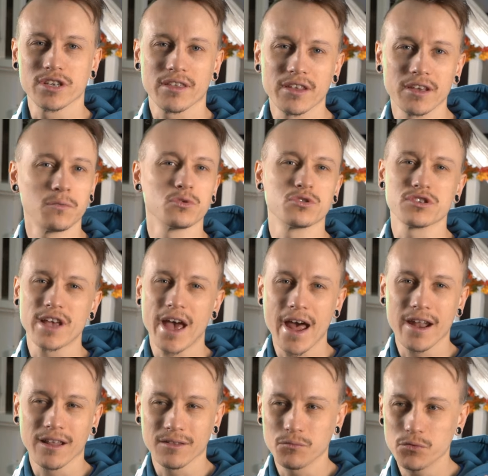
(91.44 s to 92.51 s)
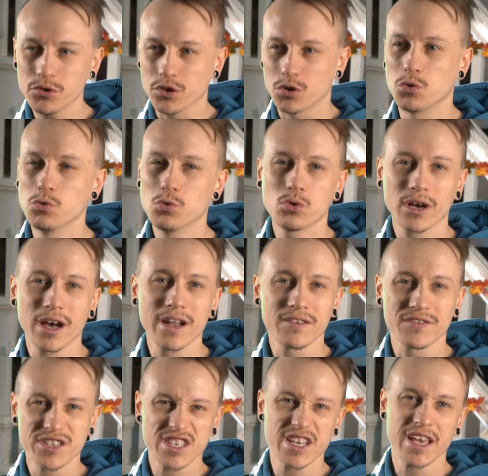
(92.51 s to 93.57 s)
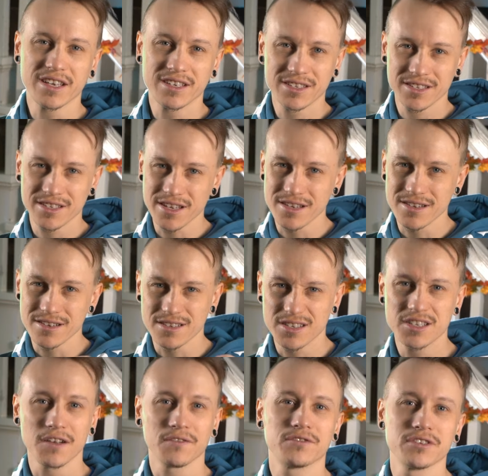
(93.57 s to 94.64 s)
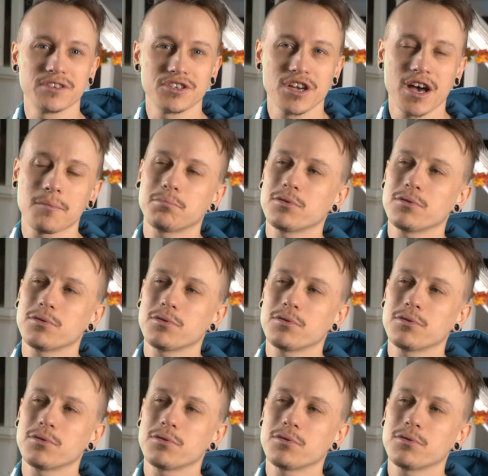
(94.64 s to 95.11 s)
I think will just add a really cool kind of stakes and stuff to the shot.